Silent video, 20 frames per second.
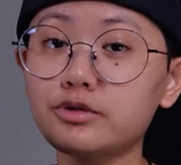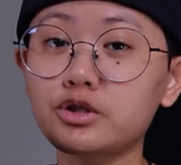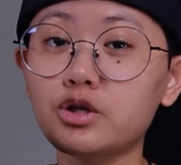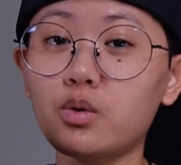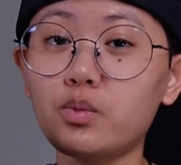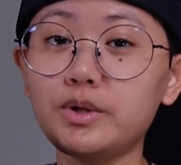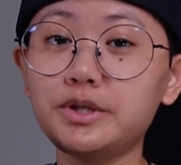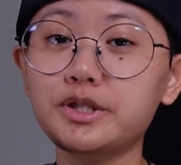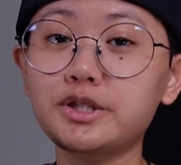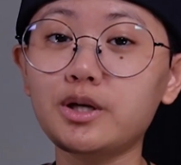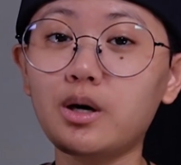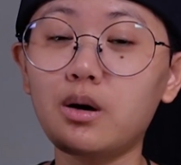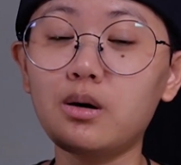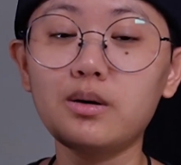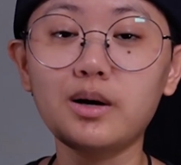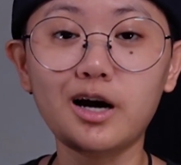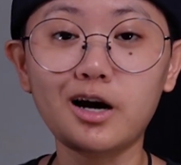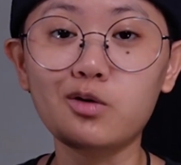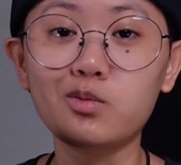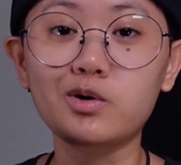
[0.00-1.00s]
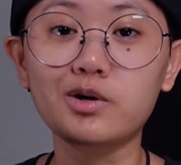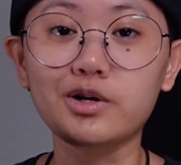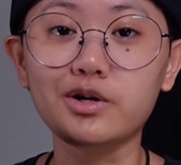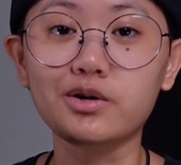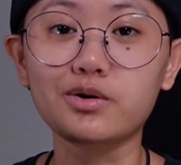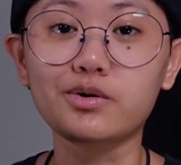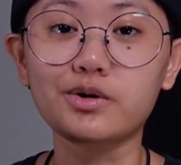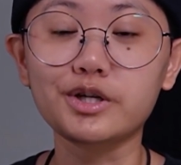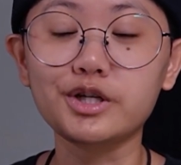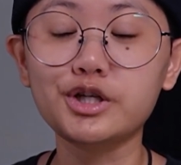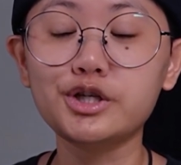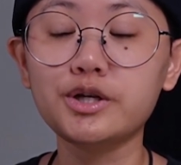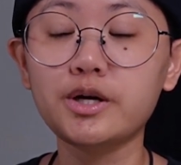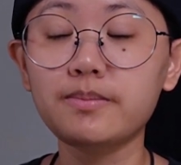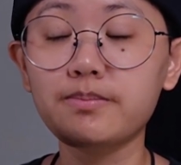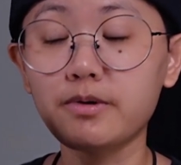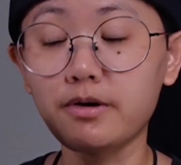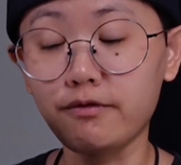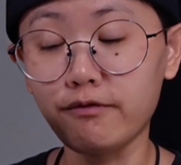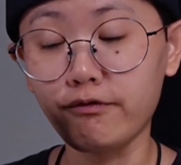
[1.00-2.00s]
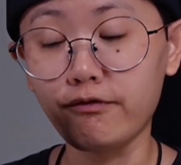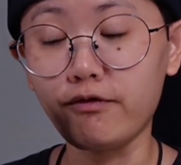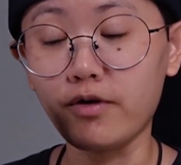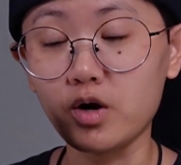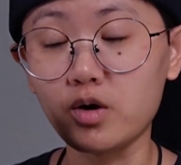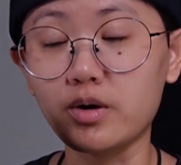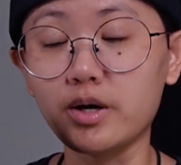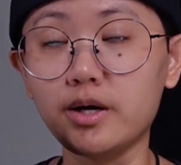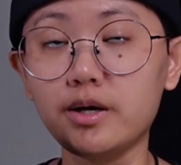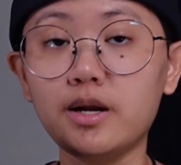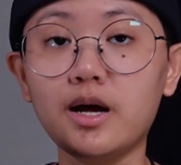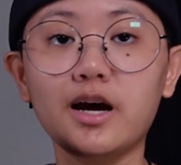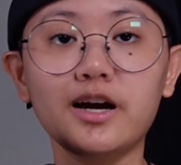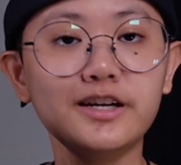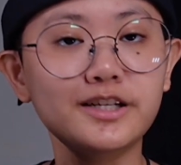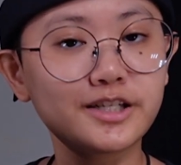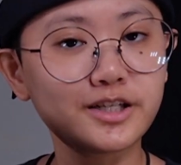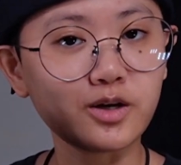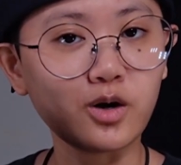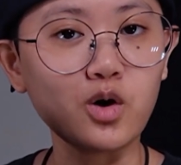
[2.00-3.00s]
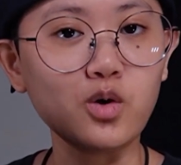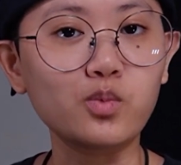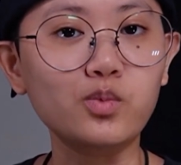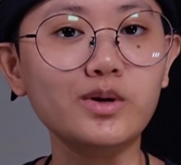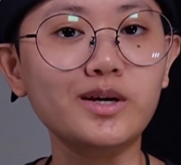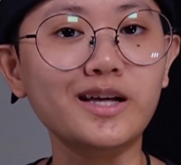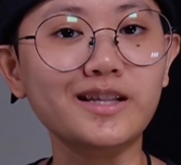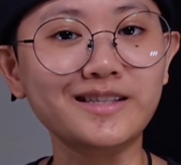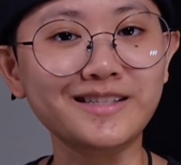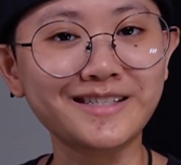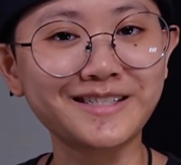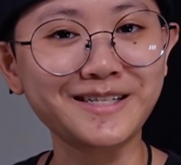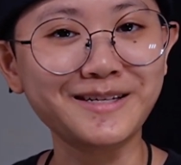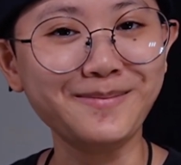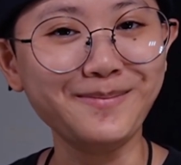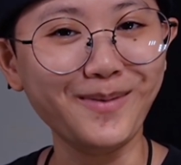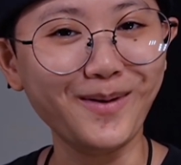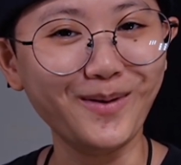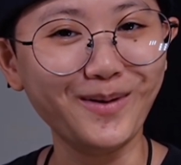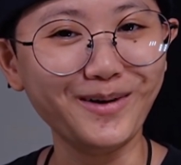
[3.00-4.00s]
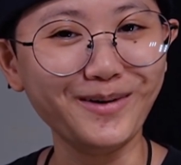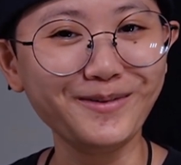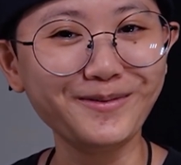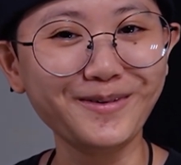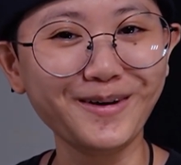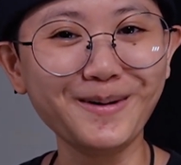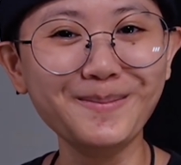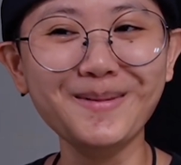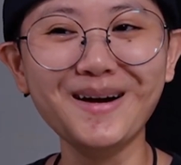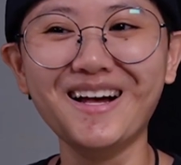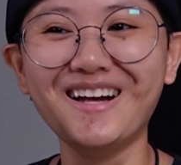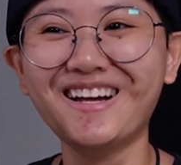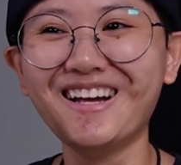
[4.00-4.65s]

So we saw our Yuri ship. Very nice. Hope we get to see more of them.